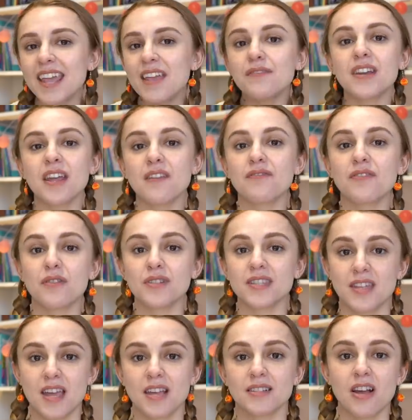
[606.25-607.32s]
even if those
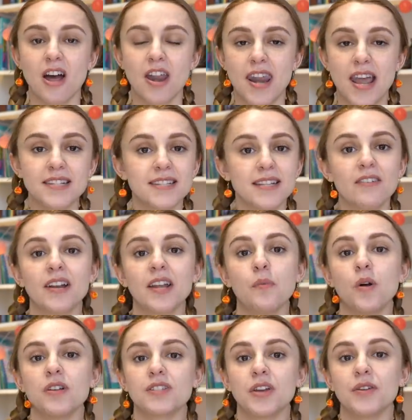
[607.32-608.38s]
things aren't necessarily
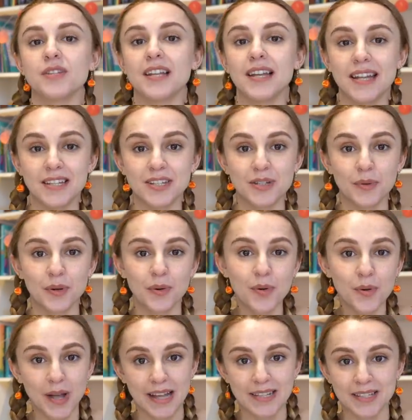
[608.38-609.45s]
what's going to lead to an
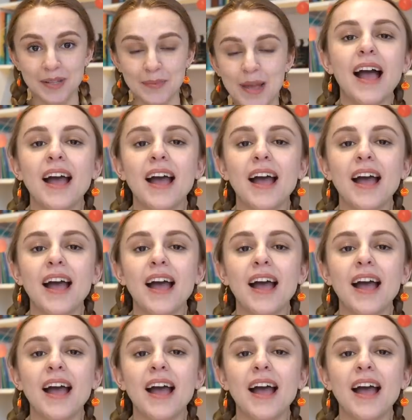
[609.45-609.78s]
orgasm,